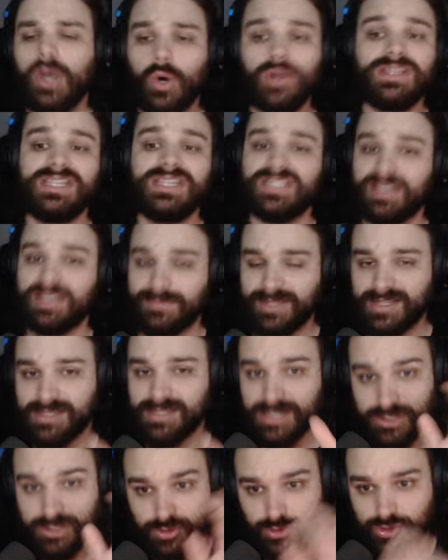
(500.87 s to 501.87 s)
or this is something
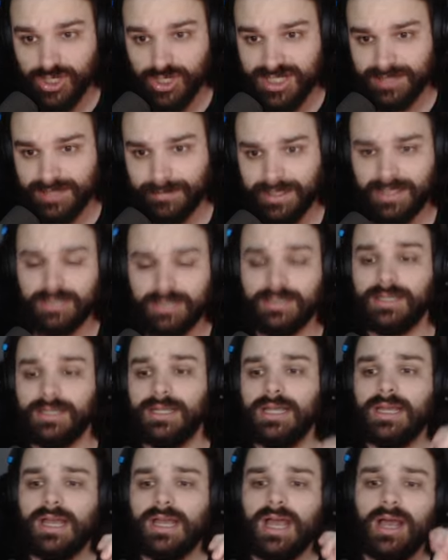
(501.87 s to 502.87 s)
they need to address
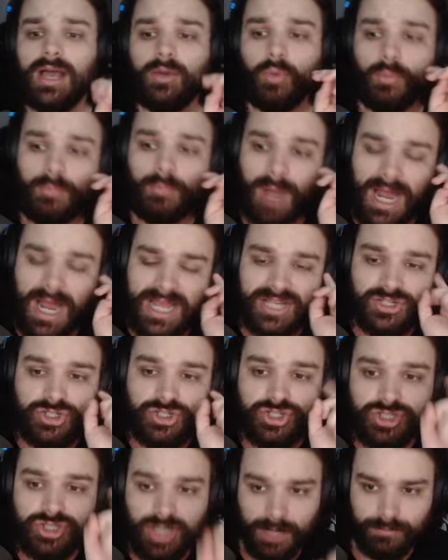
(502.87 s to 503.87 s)
immediately. My
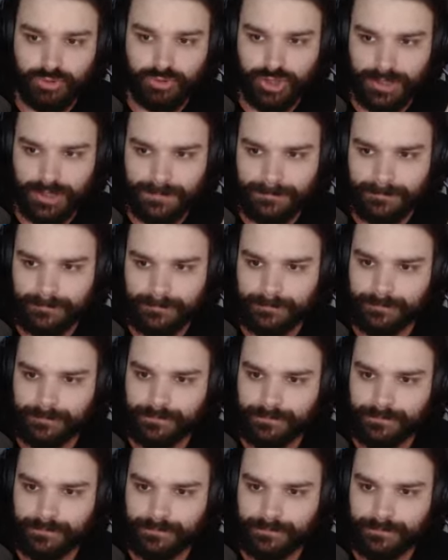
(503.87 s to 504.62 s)
assumption